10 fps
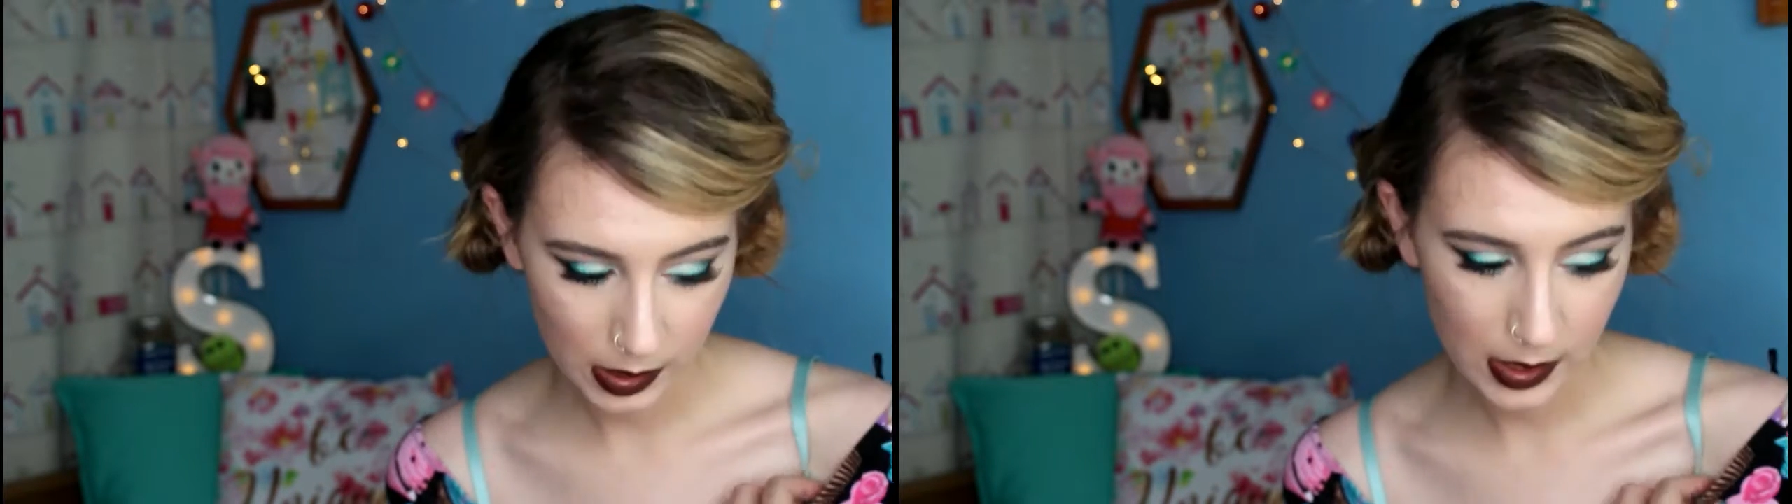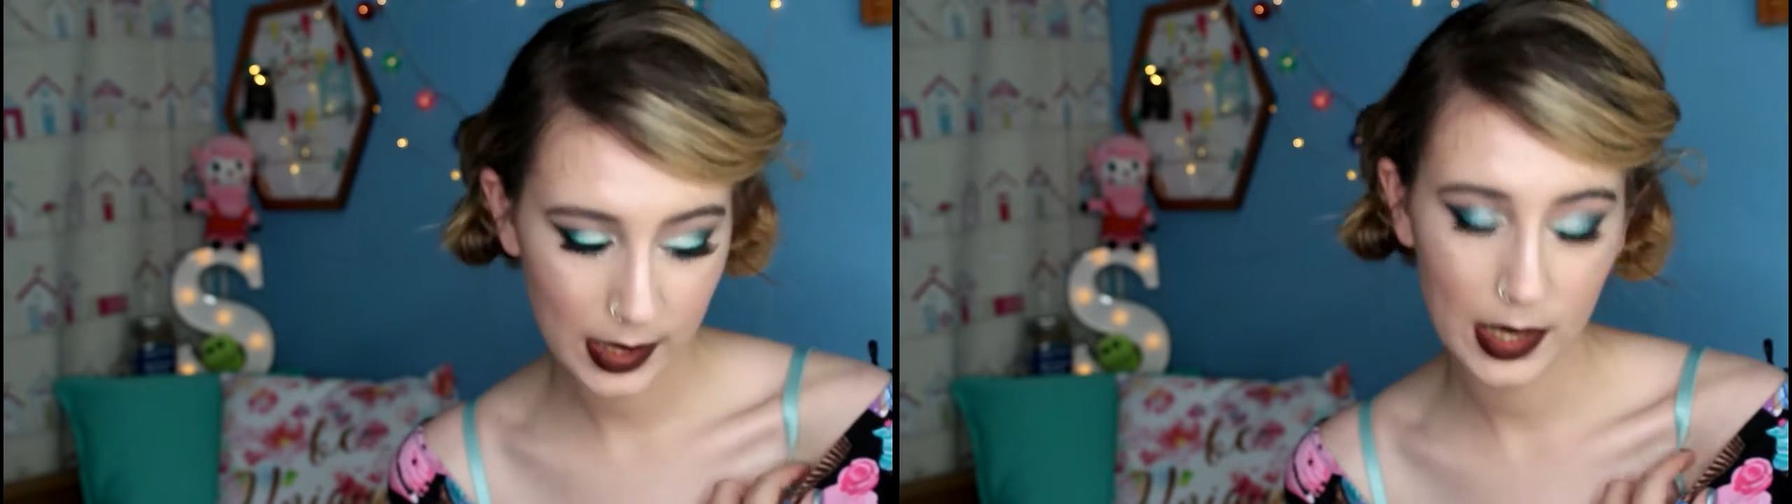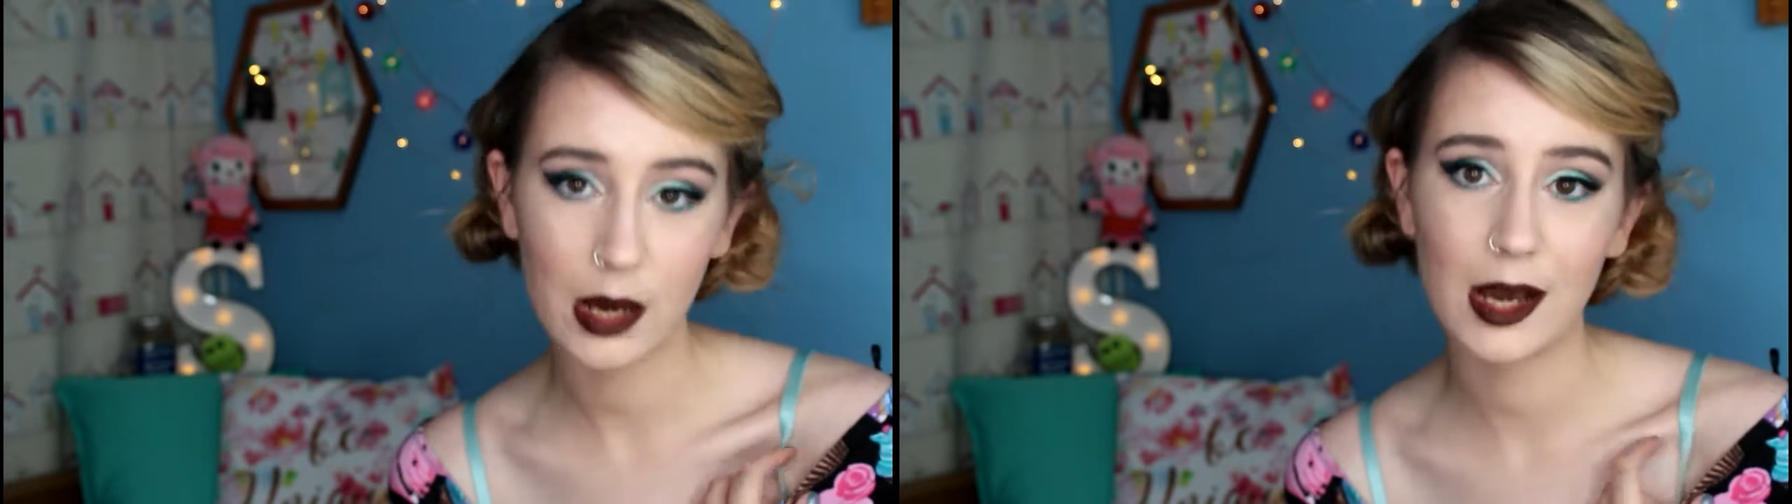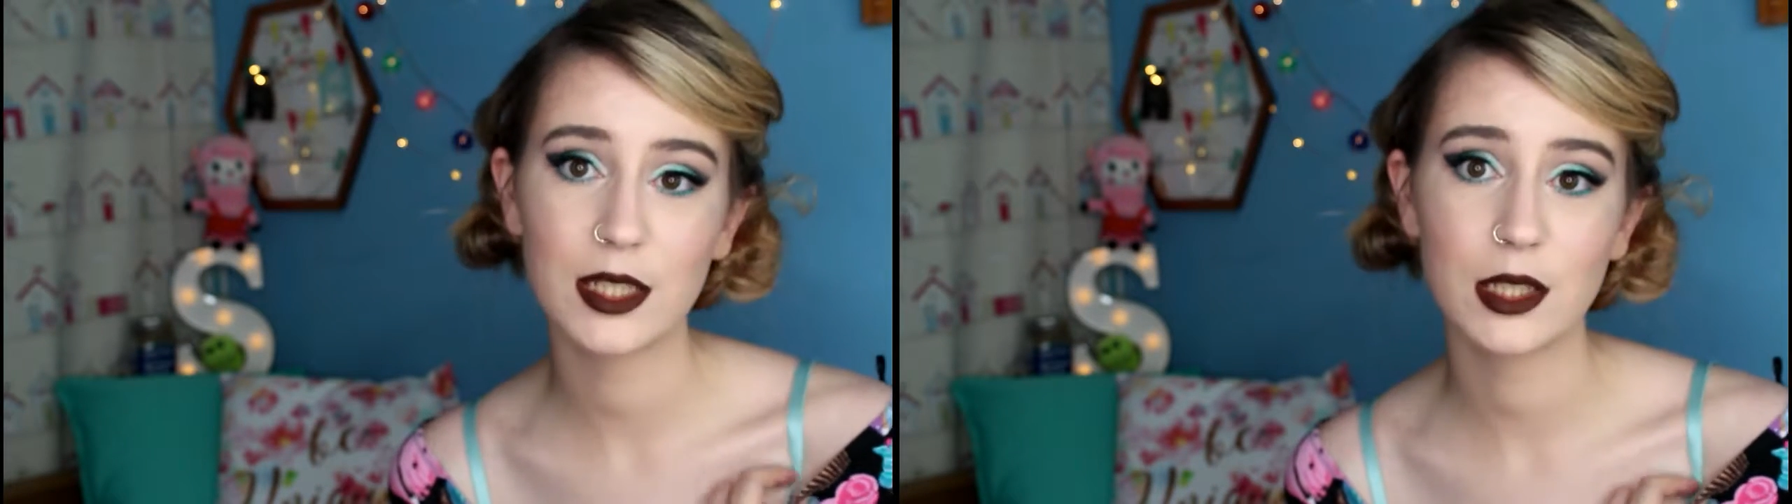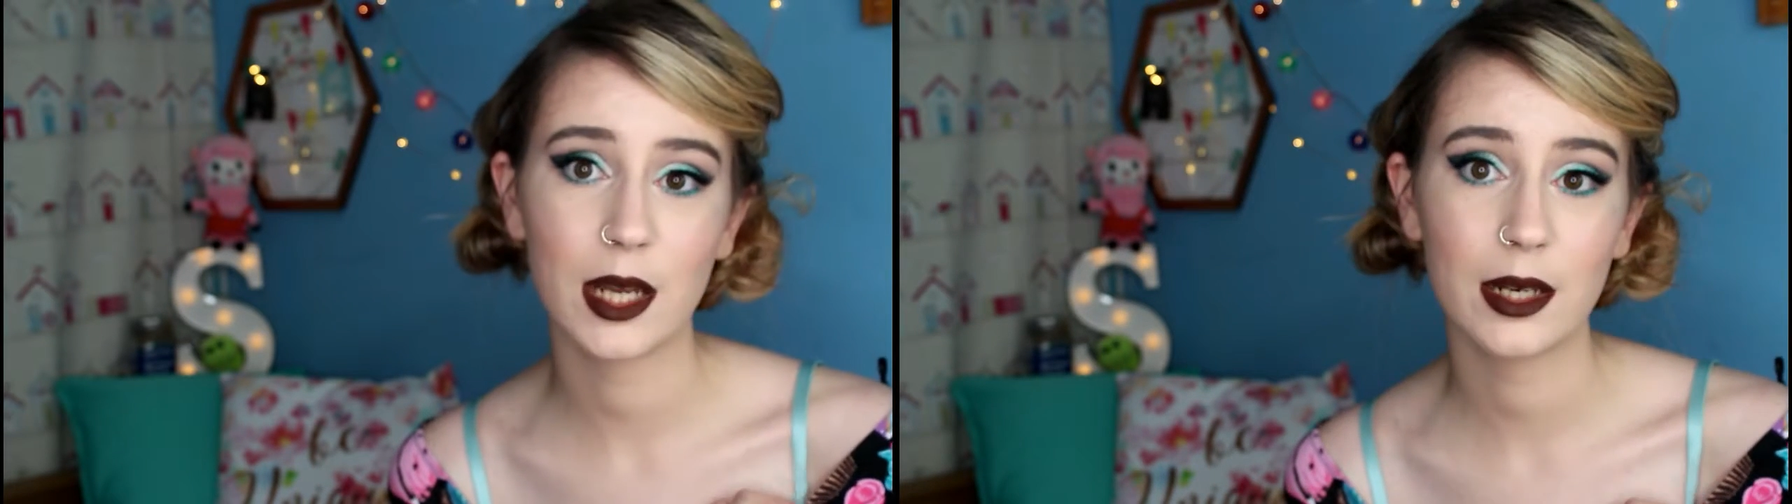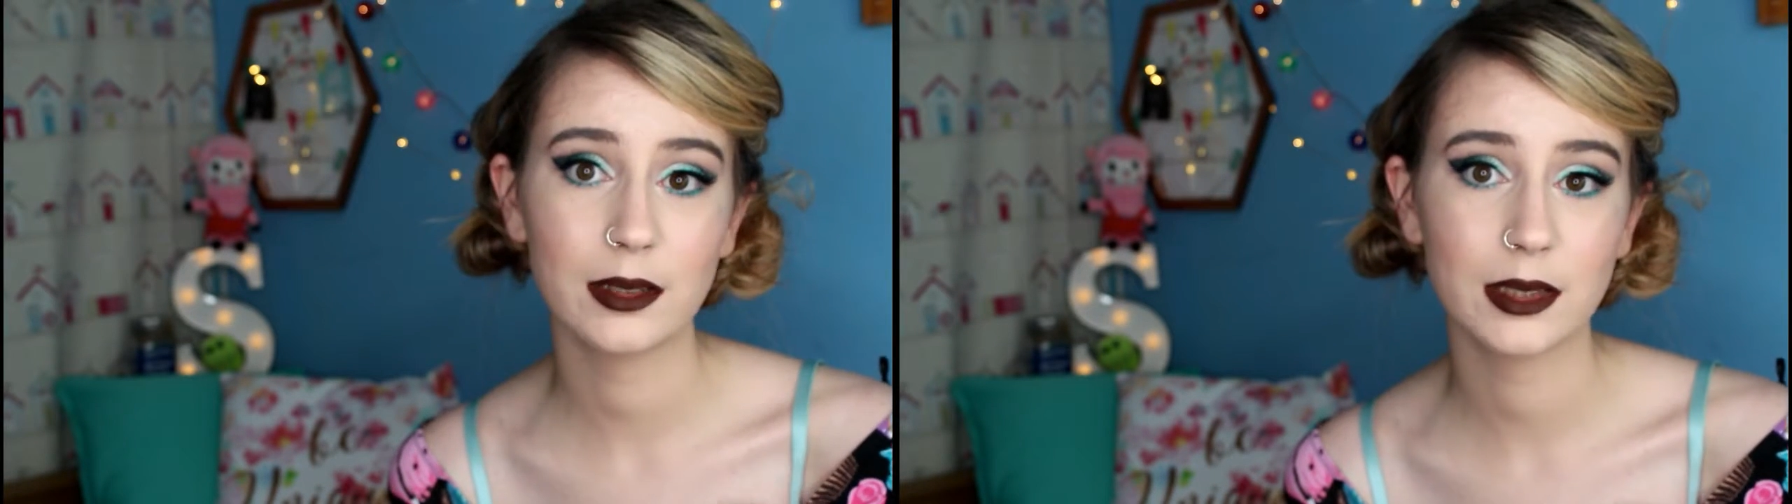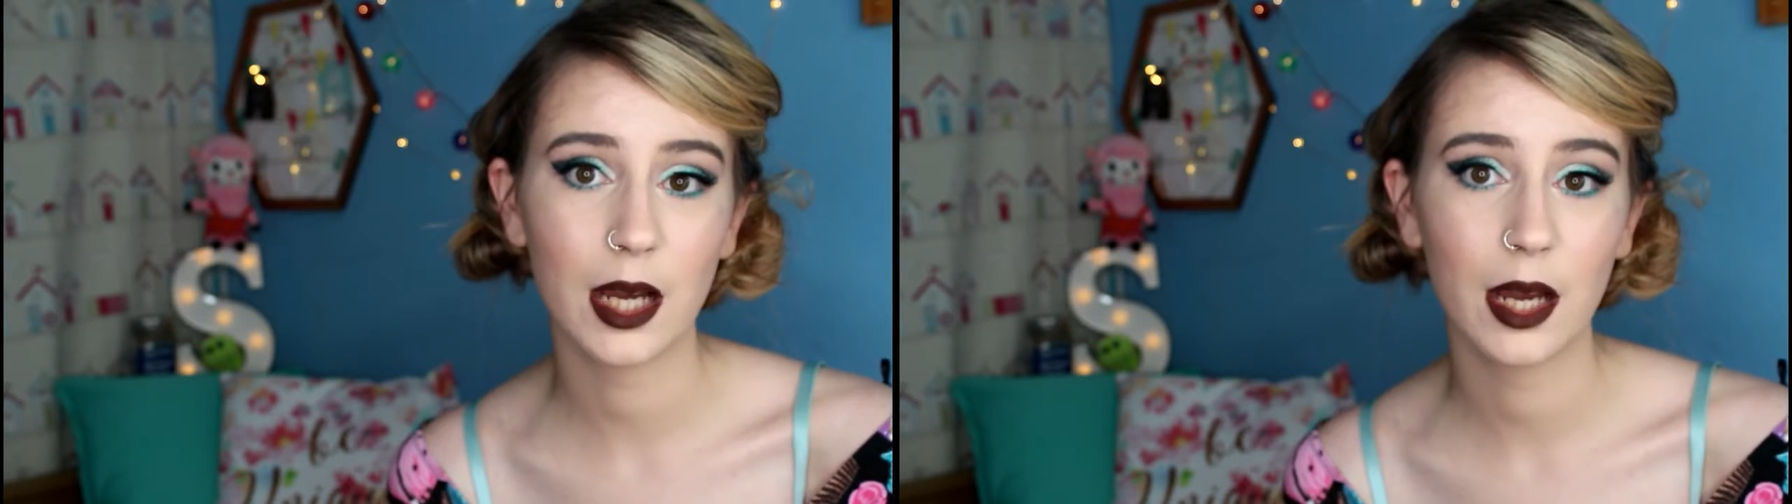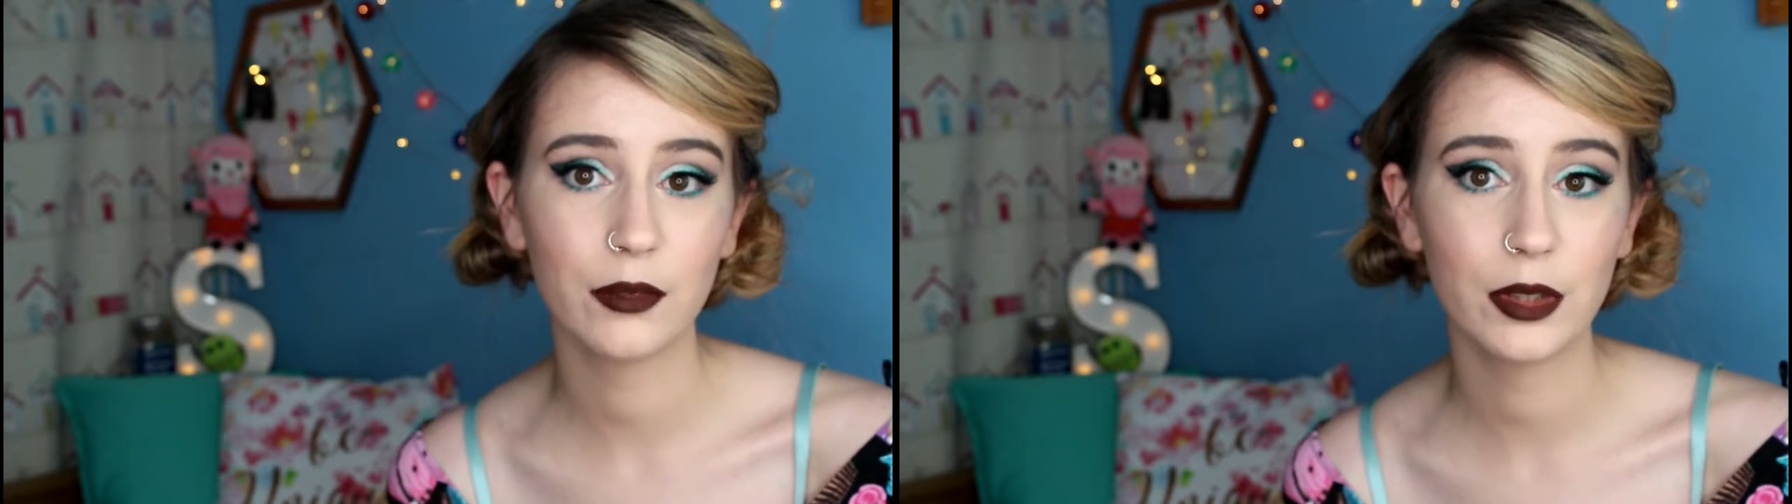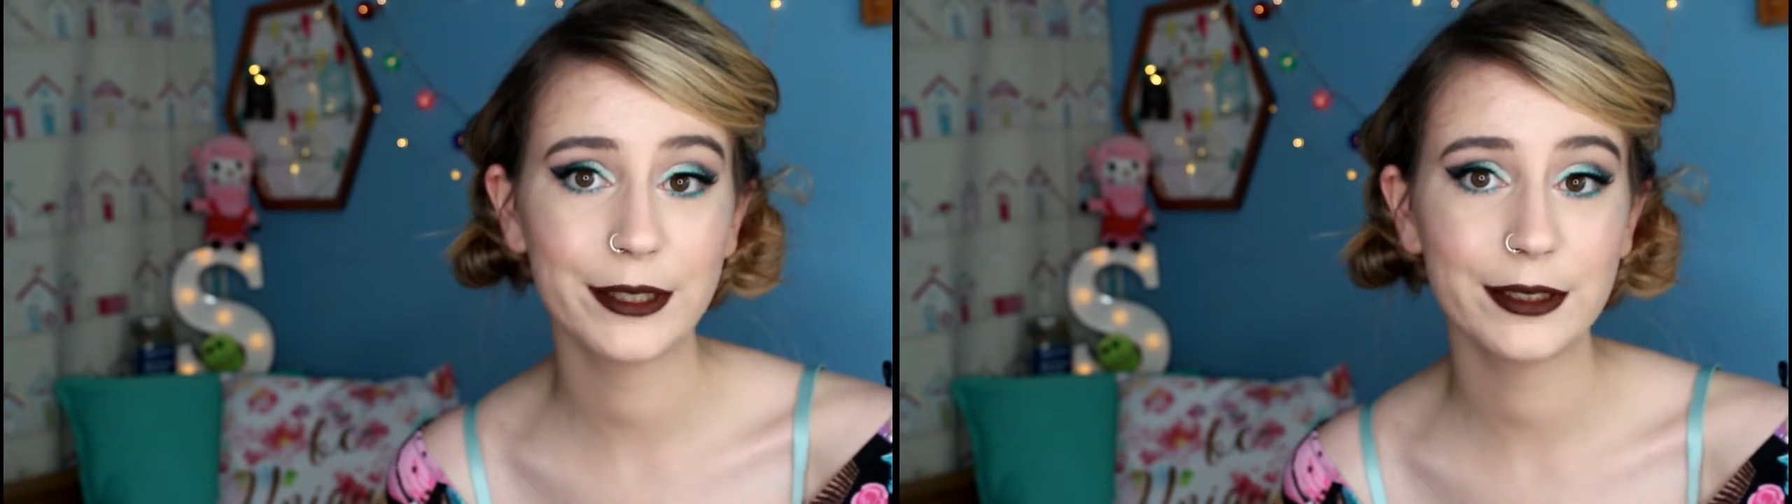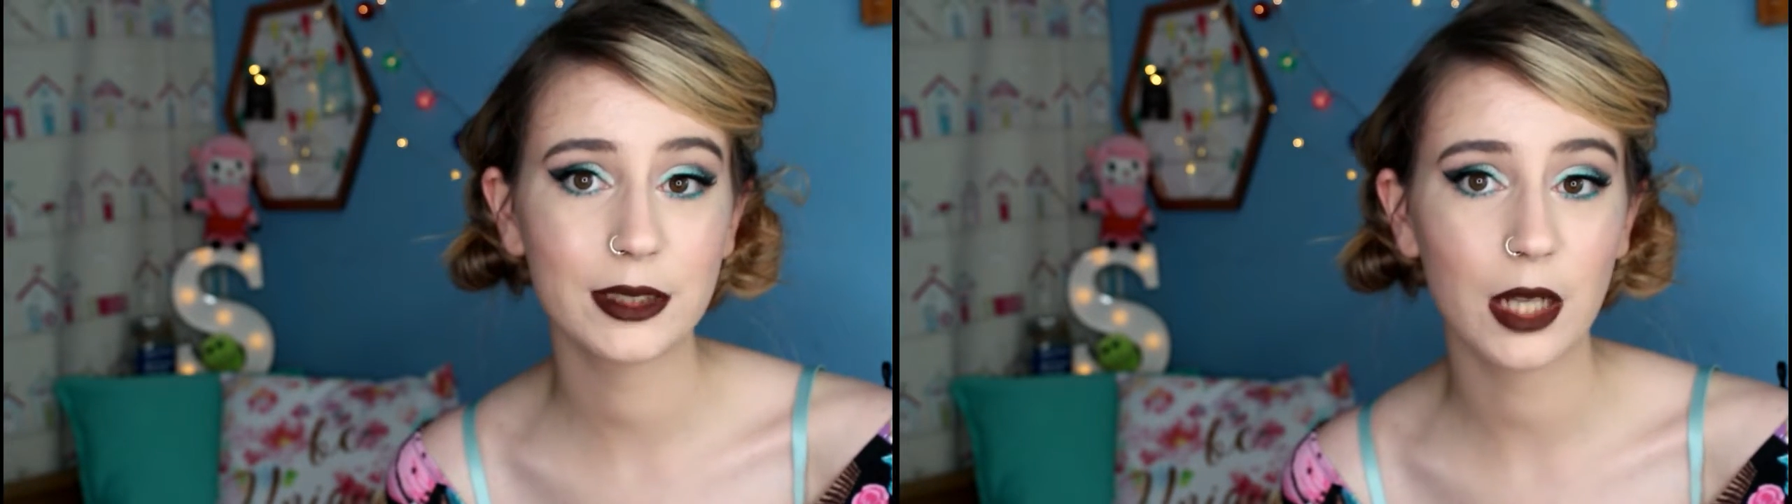The eyeshadows that I've used